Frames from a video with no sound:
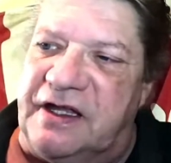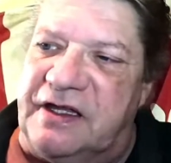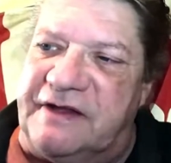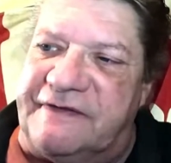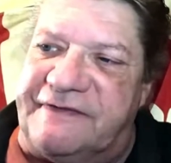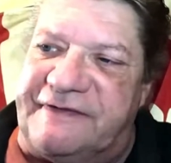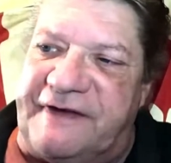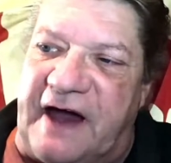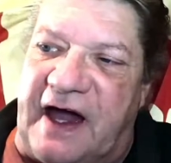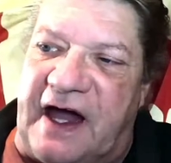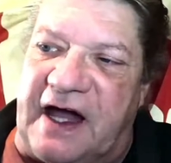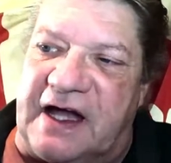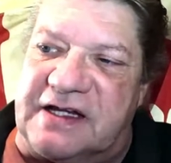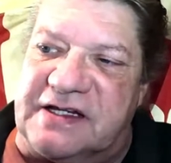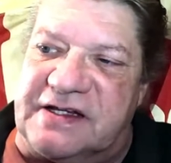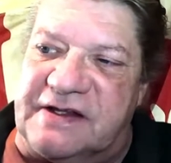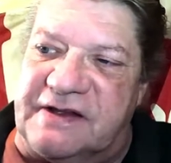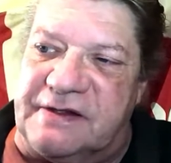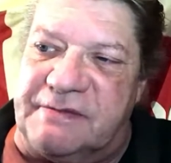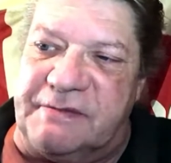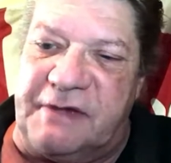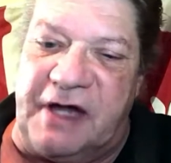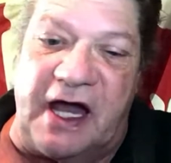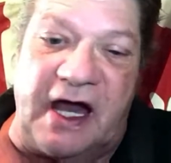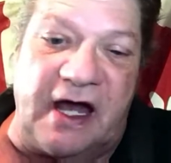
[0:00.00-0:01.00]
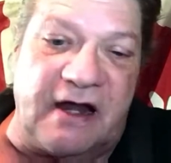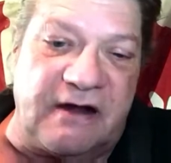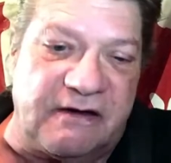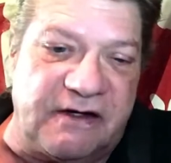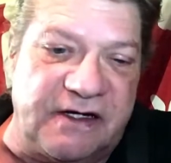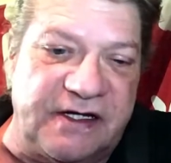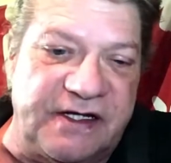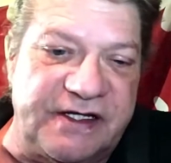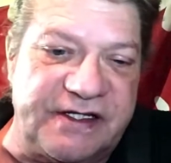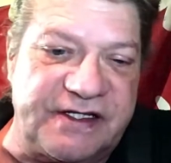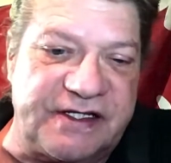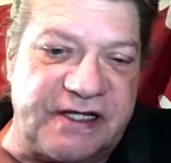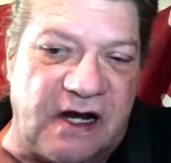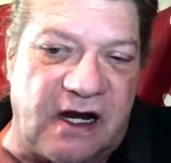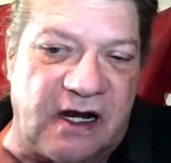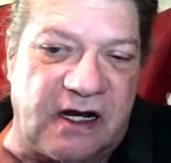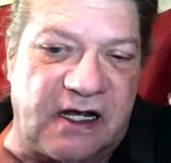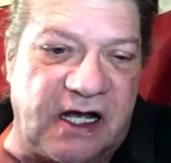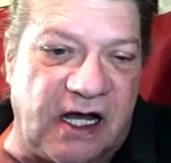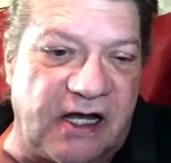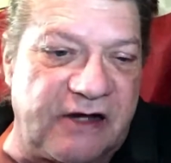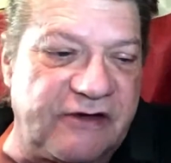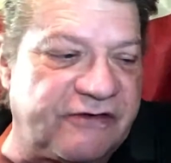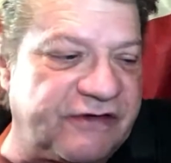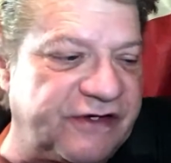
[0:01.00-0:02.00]
And the facts of the matter is our
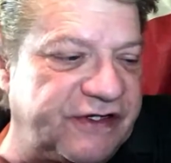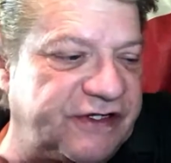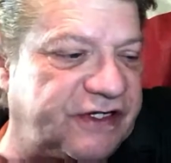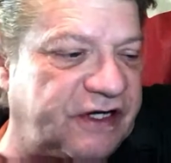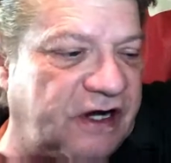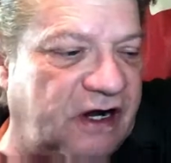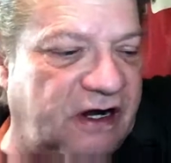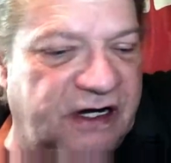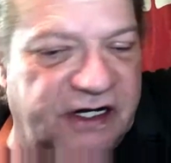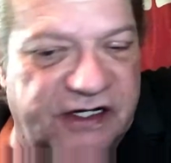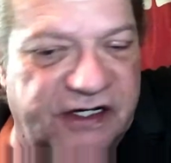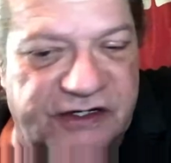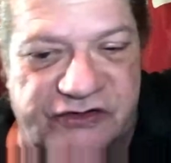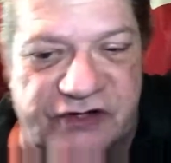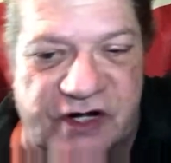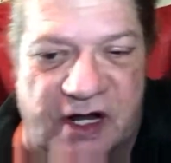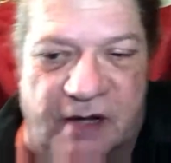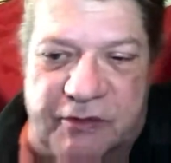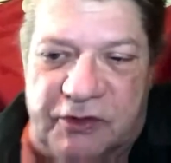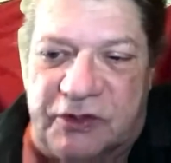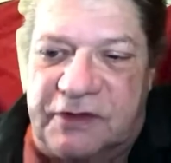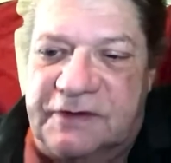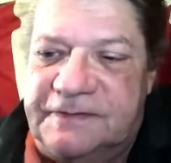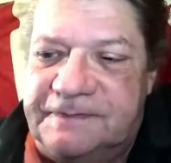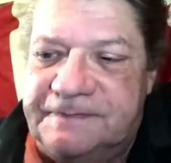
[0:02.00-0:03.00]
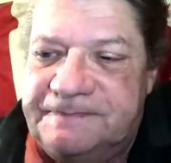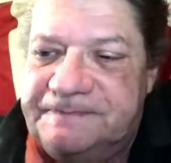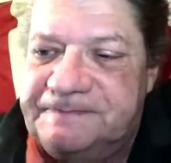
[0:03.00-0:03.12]
countries are in trouble,